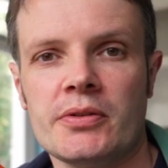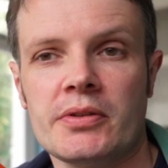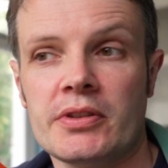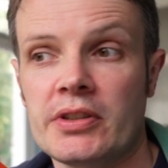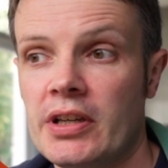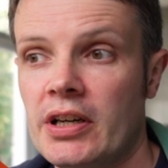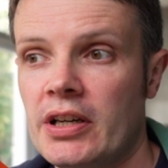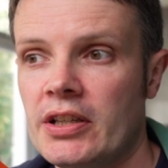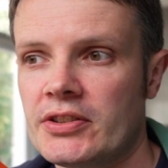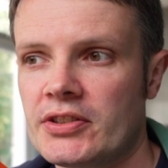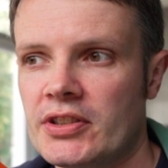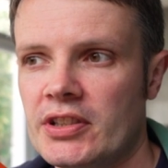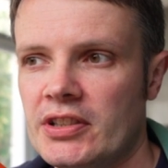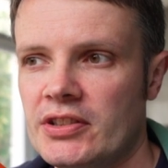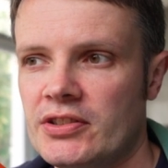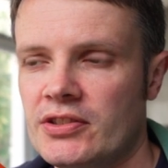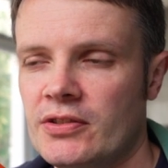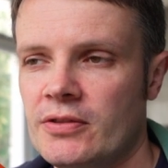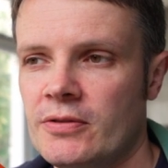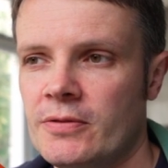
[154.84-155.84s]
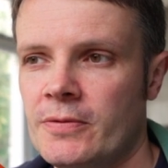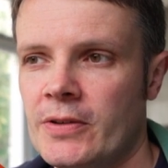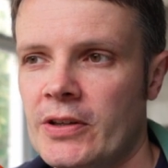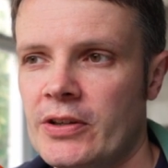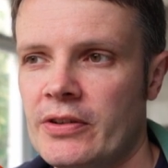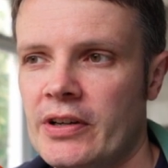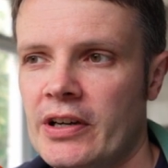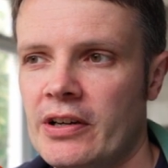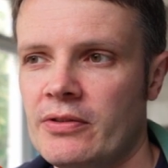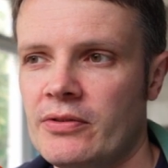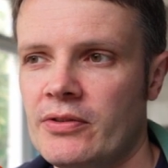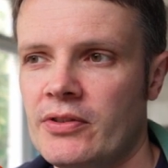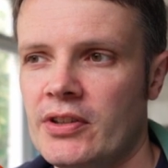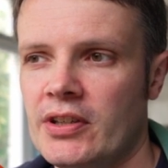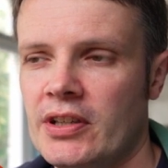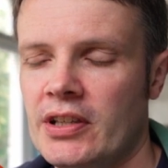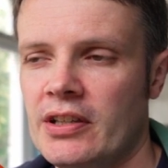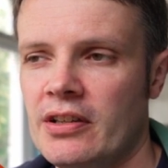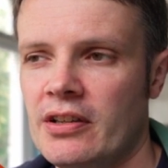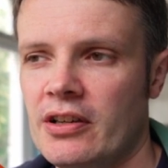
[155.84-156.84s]
I'm going to ask it to figure out
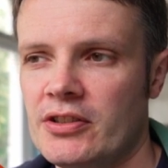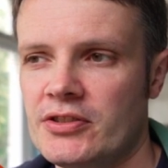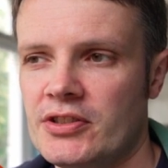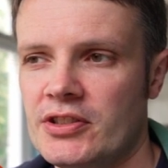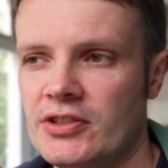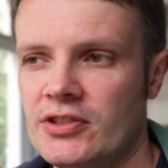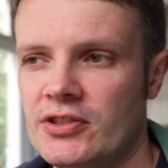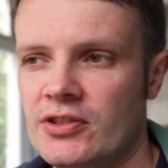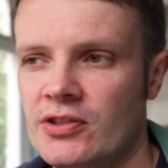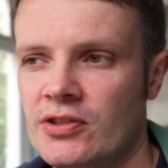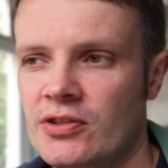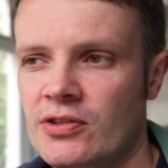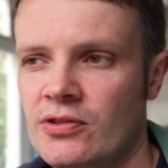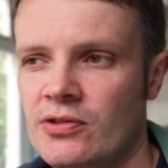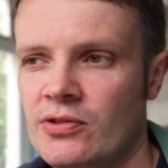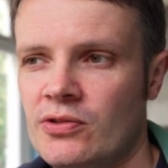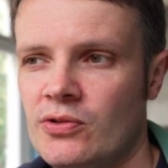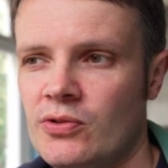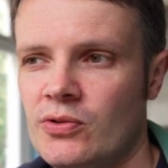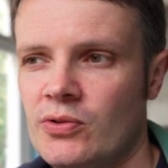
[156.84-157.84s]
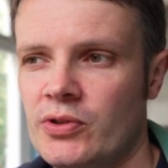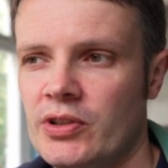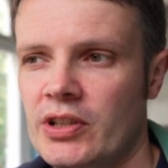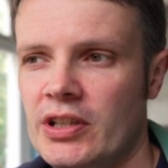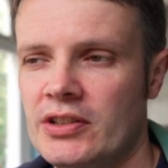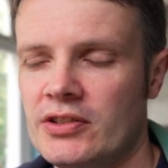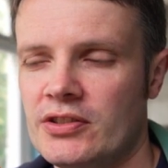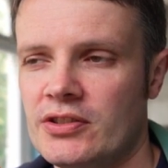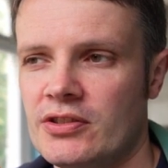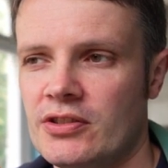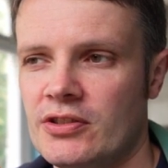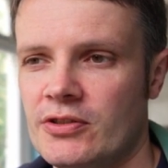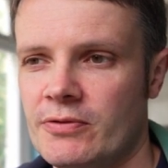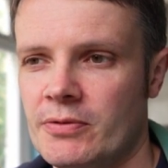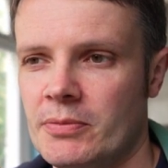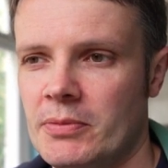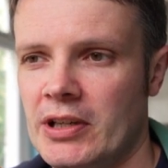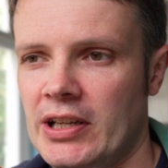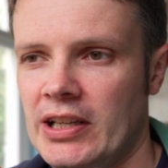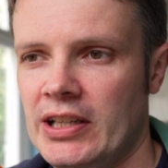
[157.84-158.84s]
the largest two integers
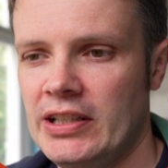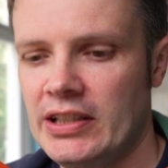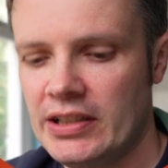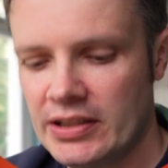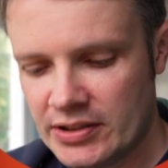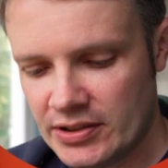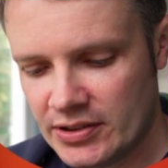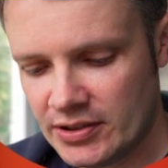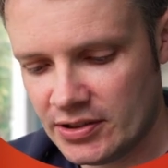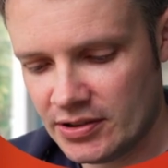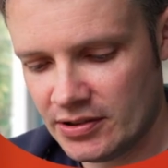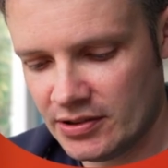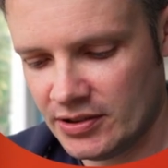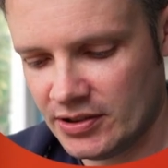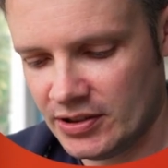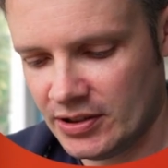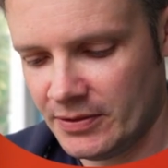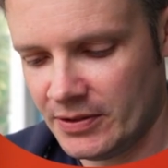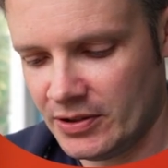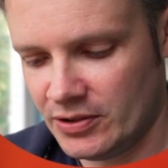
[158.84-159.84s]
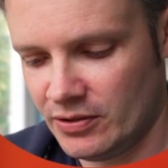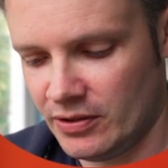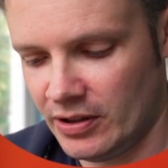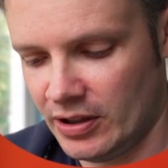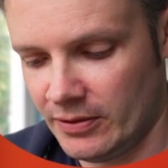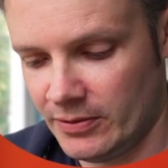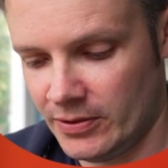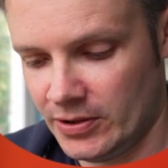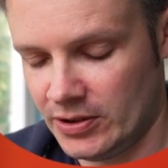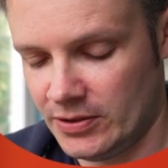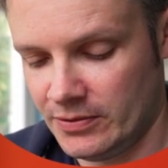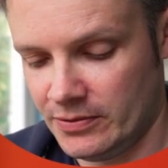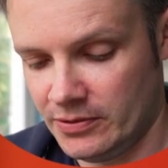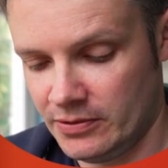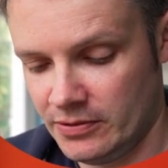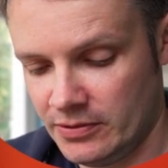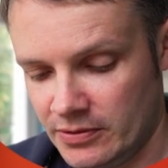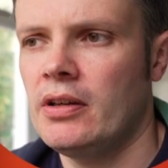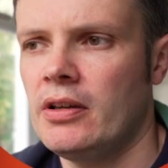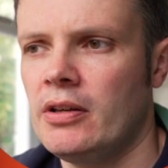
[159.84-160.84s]
from a list. So let's see if we can do that first of
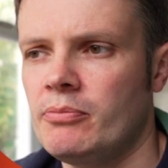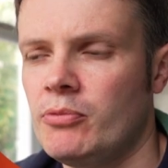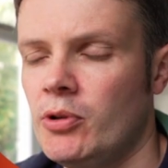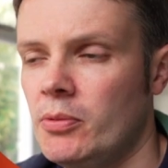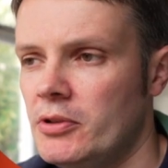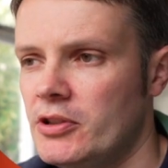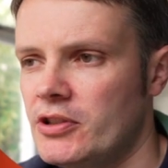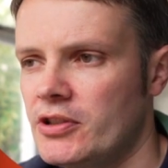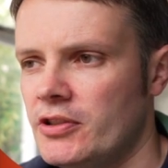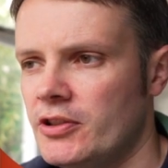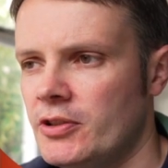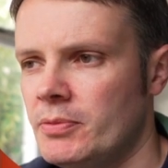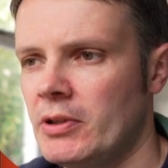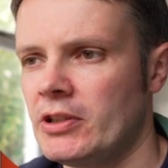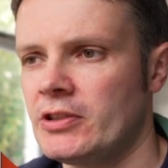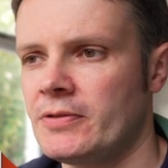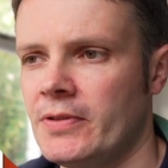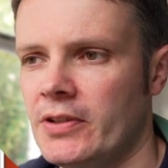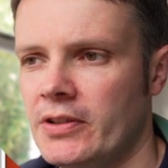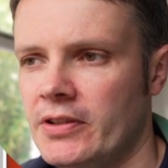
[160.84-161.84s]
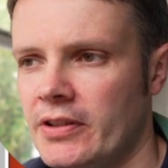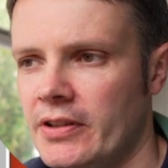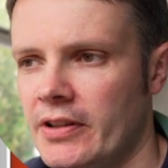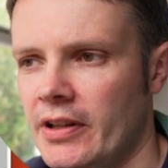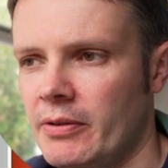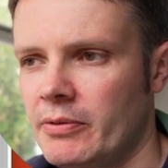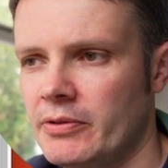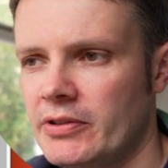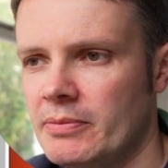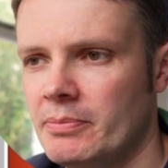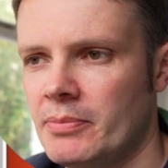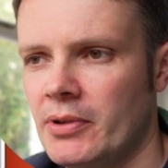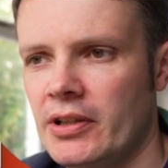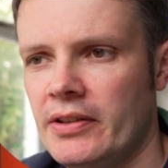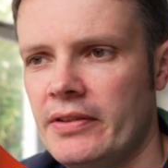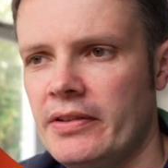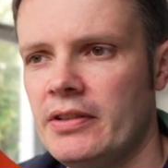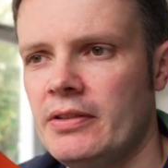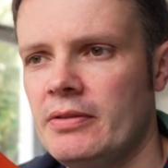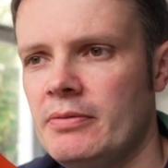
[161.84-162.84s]
all. Probably should have specified that that was in
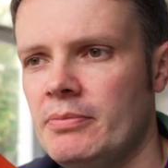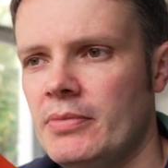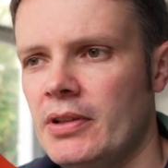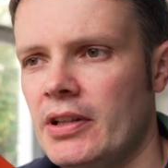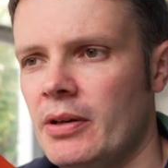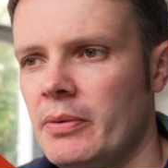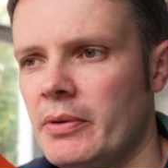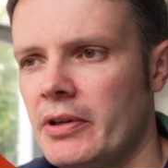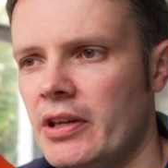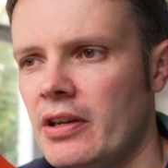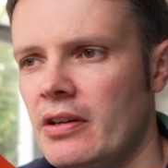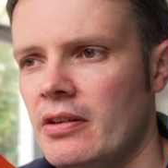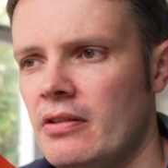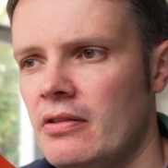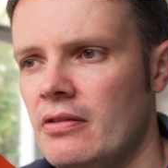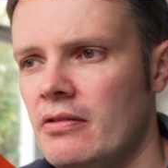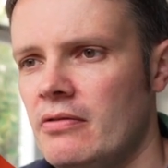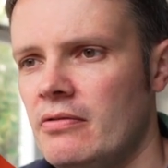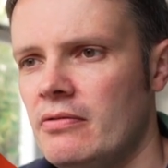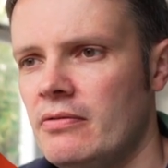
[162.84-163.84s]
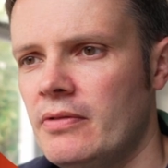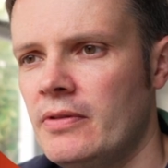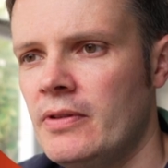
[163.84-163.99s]
Python, but there we go.